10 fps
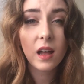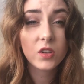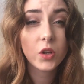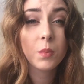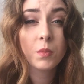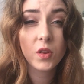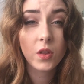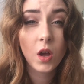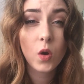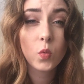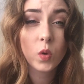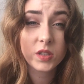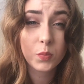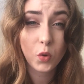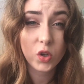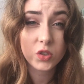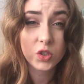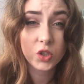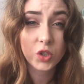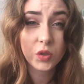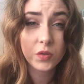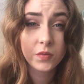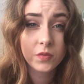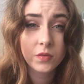and her mother was a prostitute.